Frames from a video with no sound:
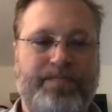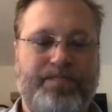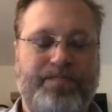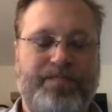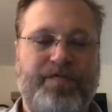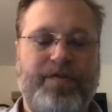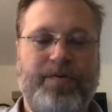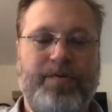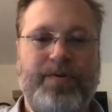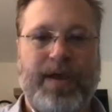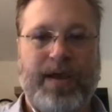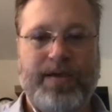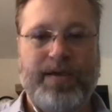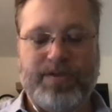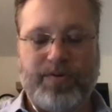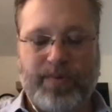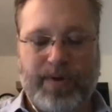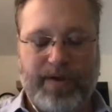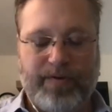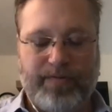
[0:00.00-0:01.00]
few days
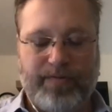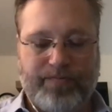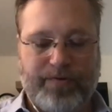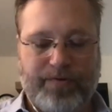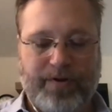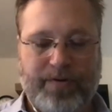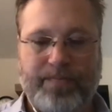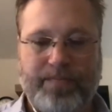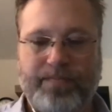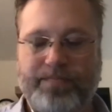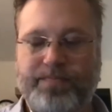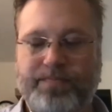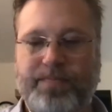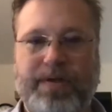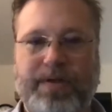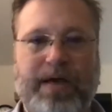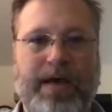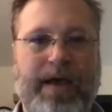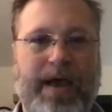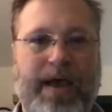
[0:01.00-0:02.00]
away from
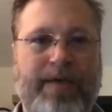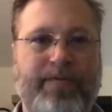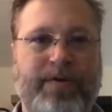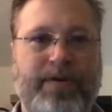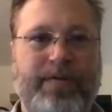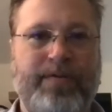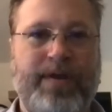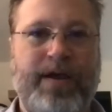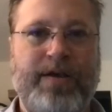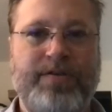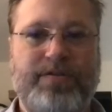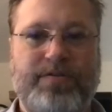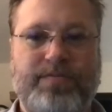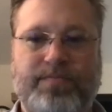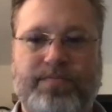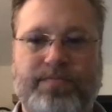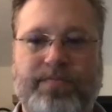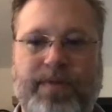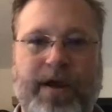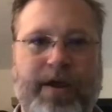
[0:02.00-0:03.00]
uh, having lost
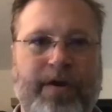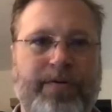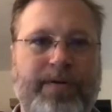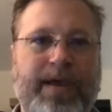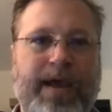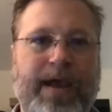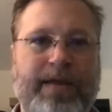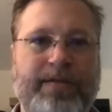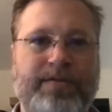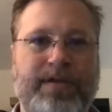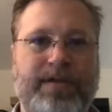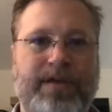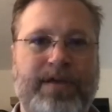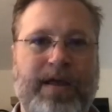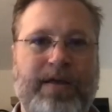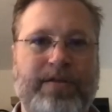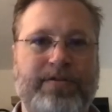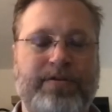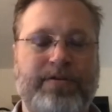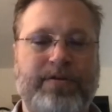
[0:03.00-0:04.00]
my own cat to
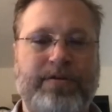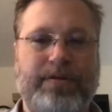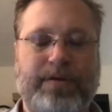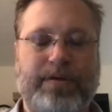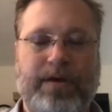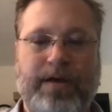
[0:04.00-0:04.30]
cancer.